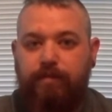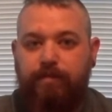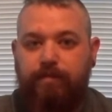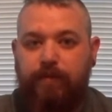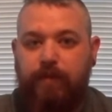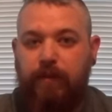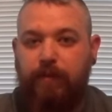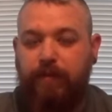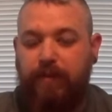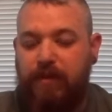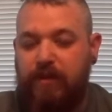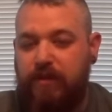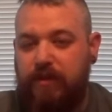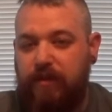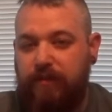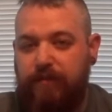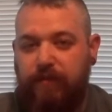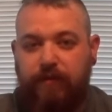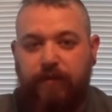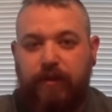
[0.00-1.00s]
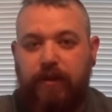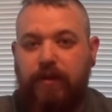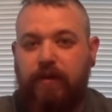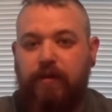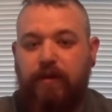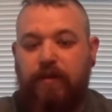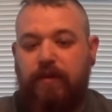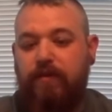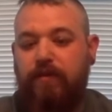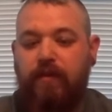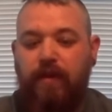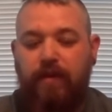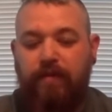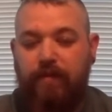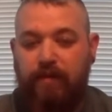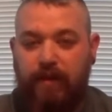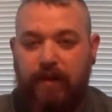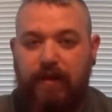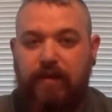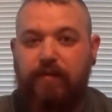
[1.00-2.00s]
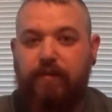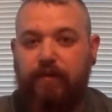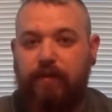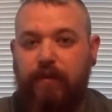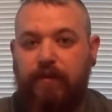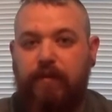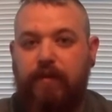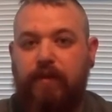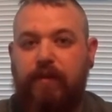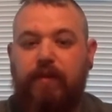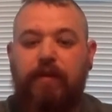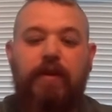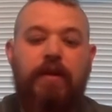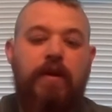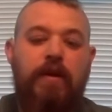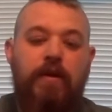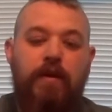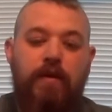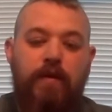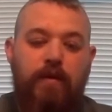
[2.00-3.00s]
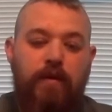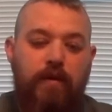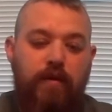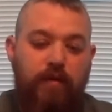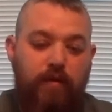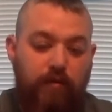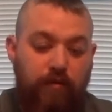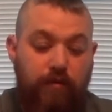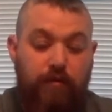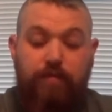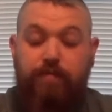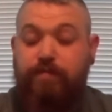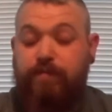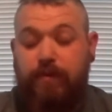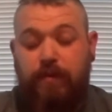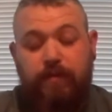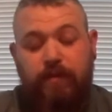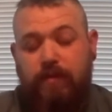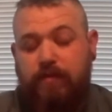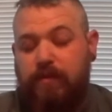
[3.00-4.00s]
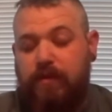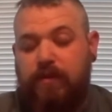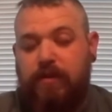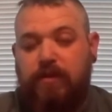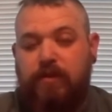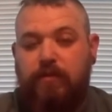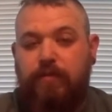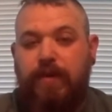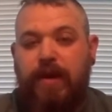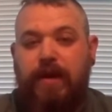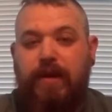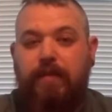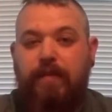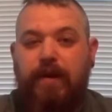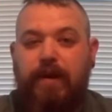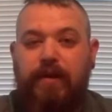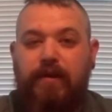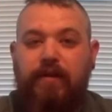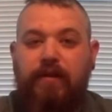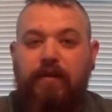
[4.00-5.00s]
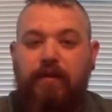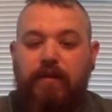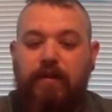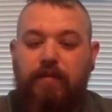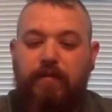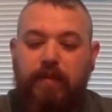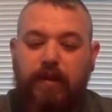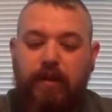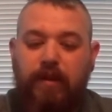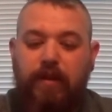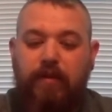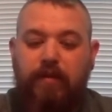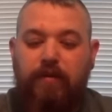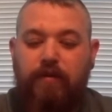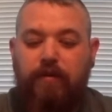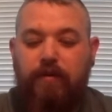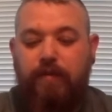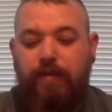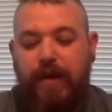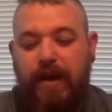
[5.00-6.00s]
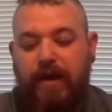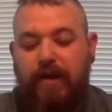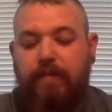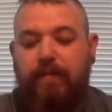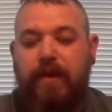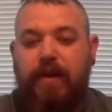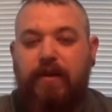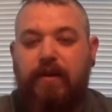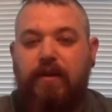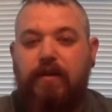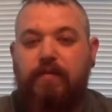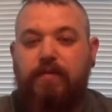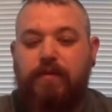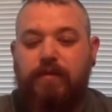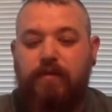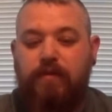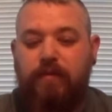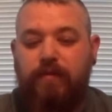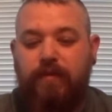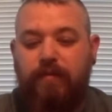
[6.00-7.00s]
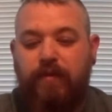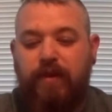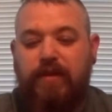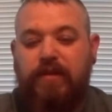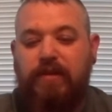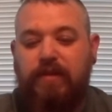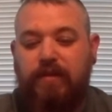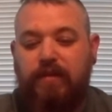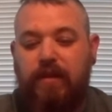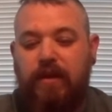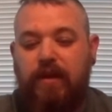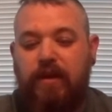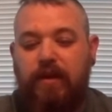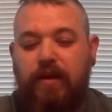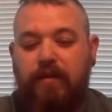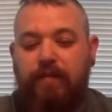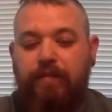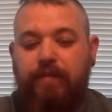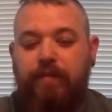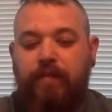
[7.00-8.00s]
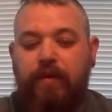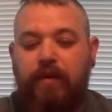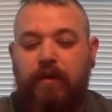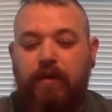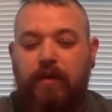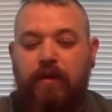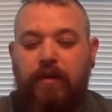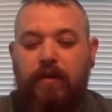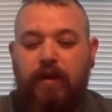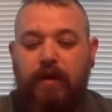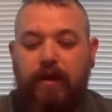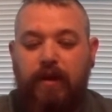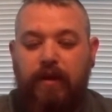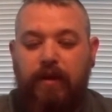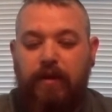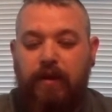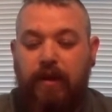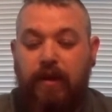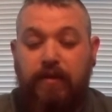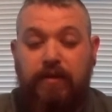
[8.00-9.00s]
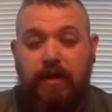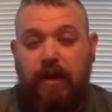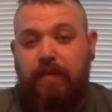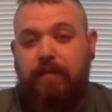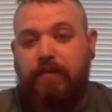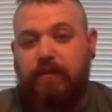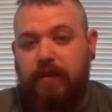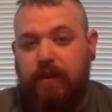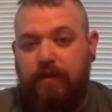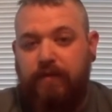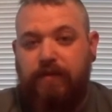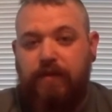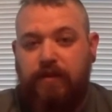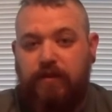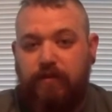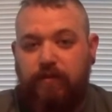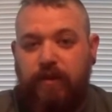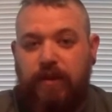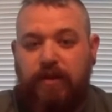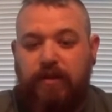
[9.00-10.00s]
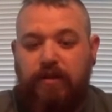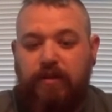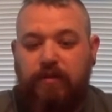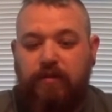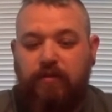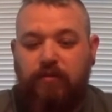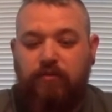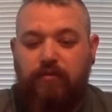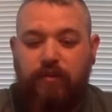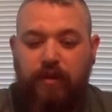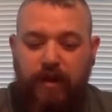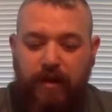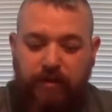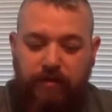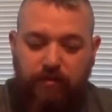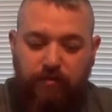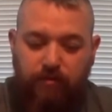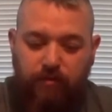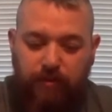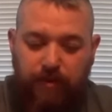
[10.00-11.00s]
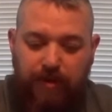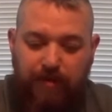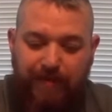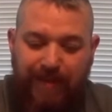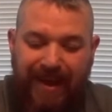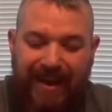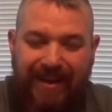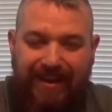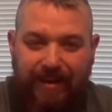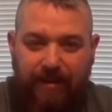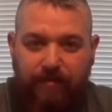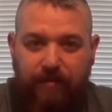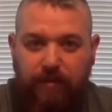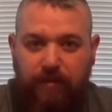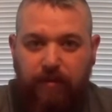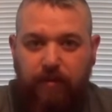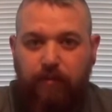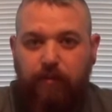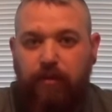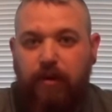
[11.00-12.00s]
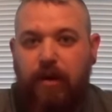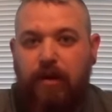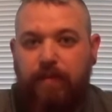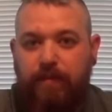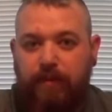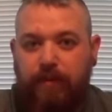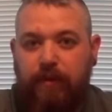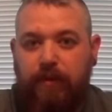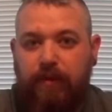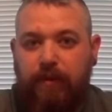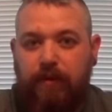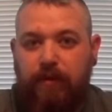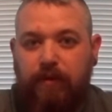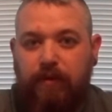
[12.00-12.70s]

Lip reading: depletion of your gear, like you haven't eaten or anything, or sometimes just as you pack it back in there, it can be a lot harder to pack it back up, so you're going to be wasting time in a time-of-life situation trying to repack everything properly,